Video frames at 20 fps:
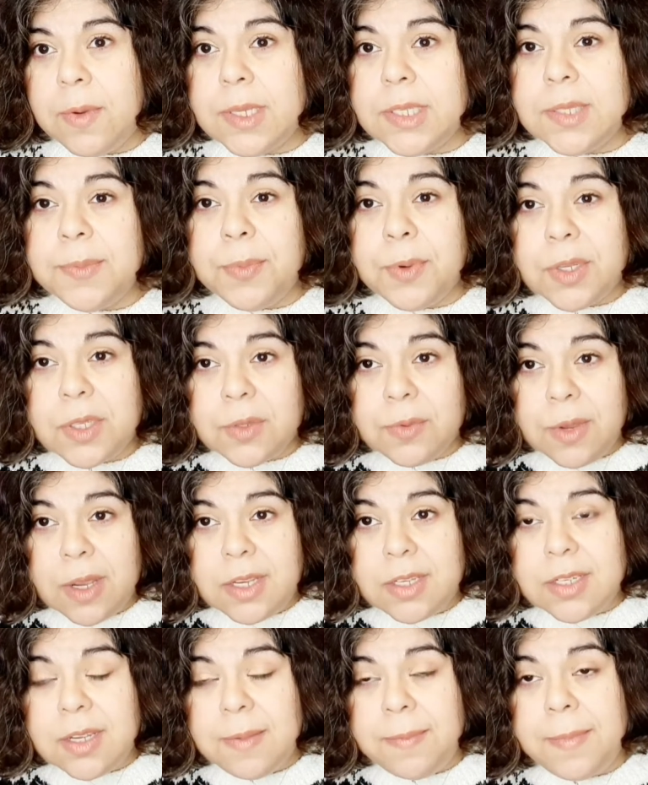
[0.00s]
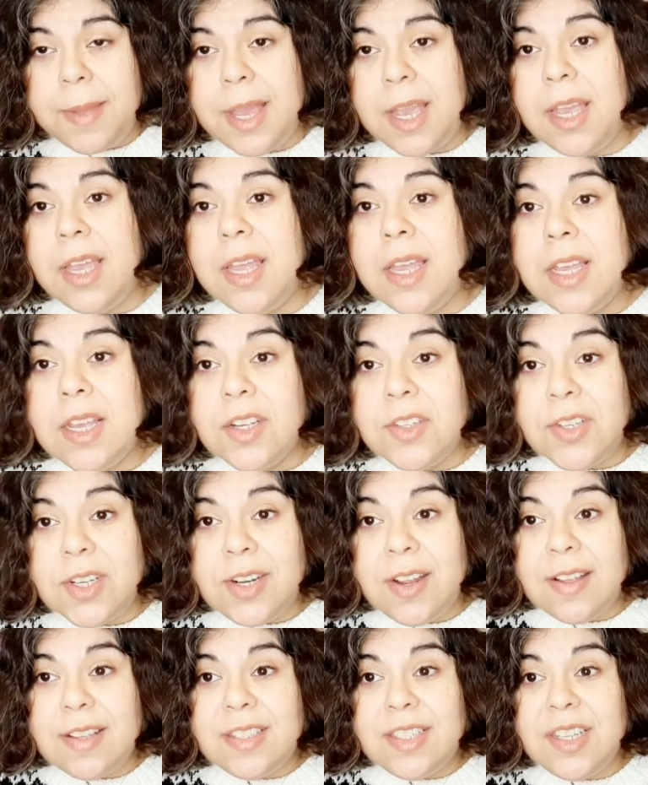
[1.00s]
it was Persuasion by
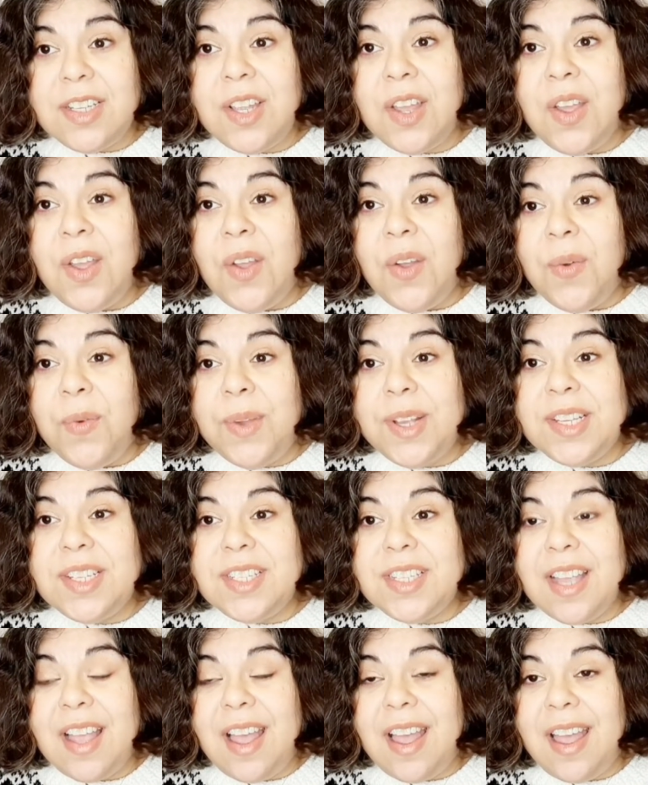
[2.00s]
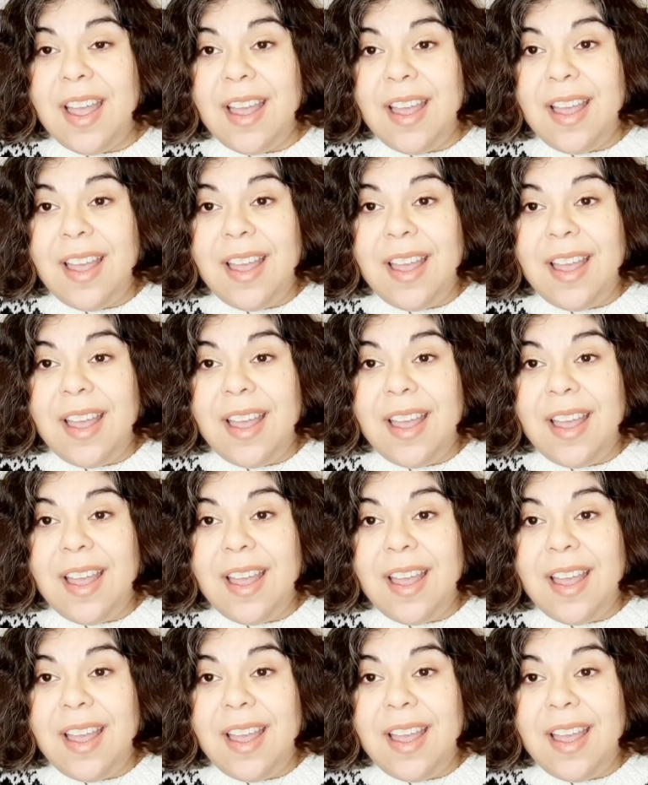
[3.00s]
Jane Austen, which